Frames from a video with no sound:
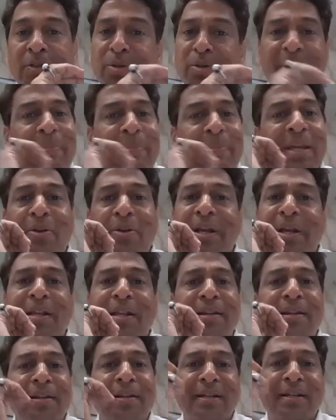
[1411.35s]
So maybe you
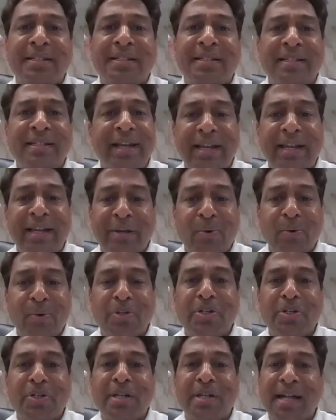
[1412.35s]
can say in
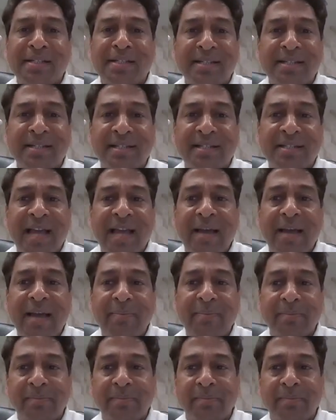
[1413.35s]
question answers tab,
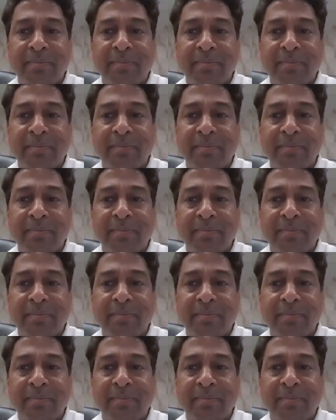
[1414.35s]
